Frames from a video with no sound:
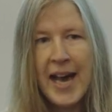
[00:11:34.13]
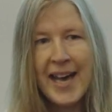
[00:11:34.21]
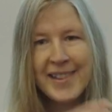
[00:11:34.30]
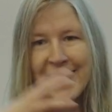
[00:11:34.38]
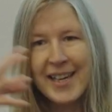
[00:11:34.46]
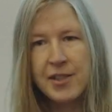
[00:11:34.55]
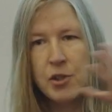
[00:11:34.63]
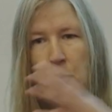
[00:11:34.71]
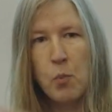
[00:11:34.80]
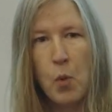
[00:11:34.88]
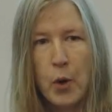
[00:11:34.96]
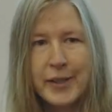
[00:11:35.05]
and then you
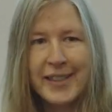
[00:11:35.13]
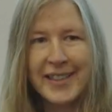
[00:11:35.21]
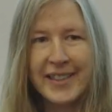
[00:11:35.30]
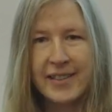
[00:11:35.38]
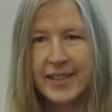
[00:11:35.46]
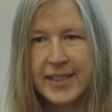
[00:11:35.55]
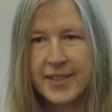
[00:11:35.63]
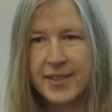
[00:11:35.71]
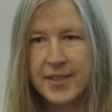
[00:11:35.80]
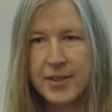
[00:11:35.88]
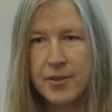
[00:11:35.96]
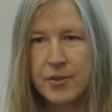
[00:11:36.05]
modeling
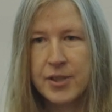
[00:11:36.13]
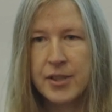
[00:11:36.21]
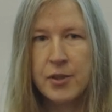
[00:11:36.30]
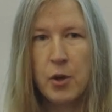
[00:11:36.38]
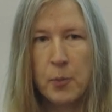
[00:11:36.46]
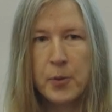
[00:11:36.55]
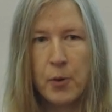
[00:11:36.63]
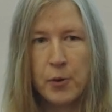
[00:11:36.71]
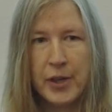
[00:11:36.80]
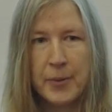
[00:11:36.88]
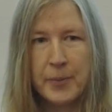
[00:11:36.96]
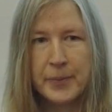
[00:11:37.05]
this using your
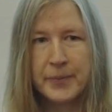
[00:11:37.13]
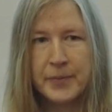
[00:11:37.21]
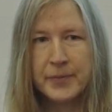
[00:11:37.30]
program.